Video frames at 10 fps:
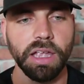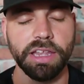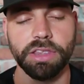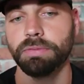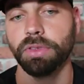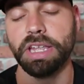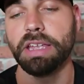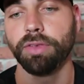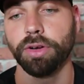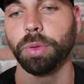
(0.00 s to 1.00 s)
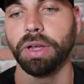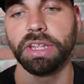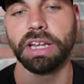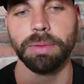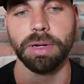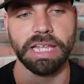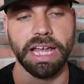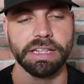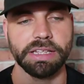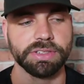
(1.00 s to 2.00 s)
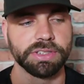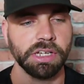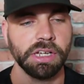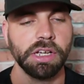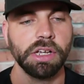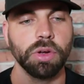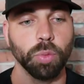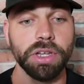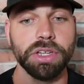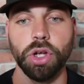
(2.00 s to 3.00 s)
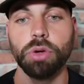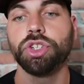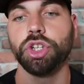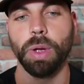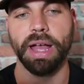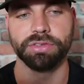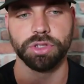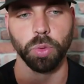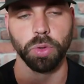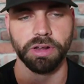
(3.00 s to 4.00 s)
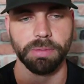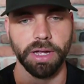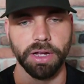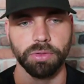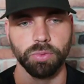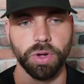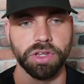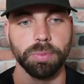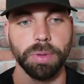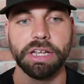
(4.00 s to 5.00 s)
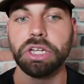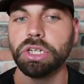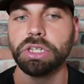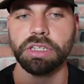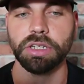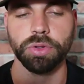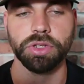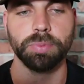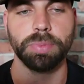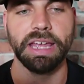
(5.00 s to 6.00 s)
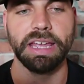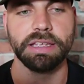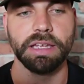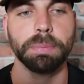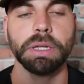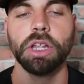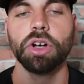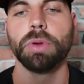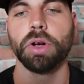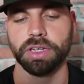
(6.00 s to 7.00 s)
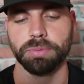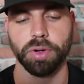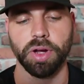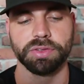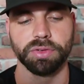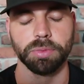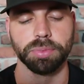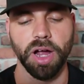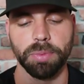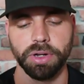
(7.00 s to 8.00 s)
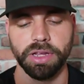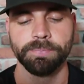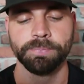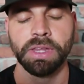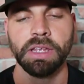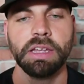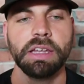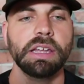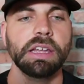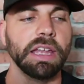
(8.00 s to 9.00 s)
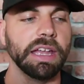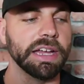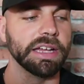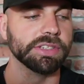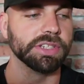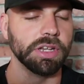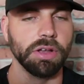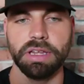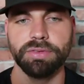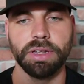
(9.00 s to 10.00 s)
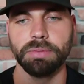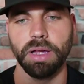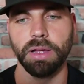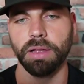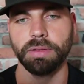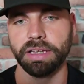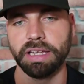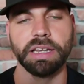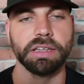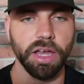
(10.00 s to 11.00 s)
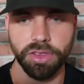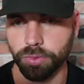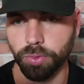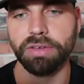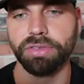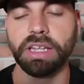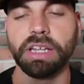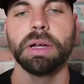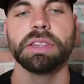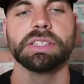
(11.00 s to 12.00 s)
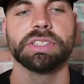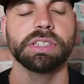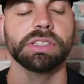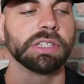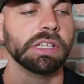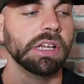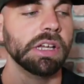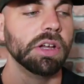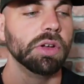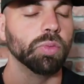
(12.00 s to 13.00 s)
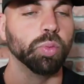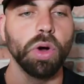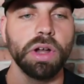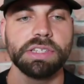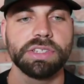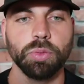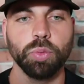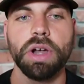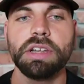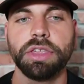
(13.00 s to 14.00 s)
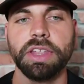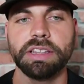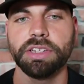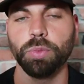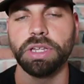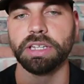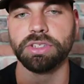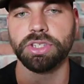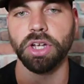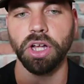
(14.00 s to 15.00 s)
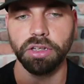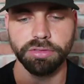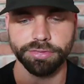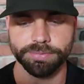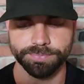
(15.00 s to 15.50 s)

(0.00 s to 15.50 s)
And the inverse way of thinking about that is, what don't you have to worry about when you buy a good deal, when you pay a below market price for a property? And, even again, another way of thinking about this is, what is the one thing that we can solve?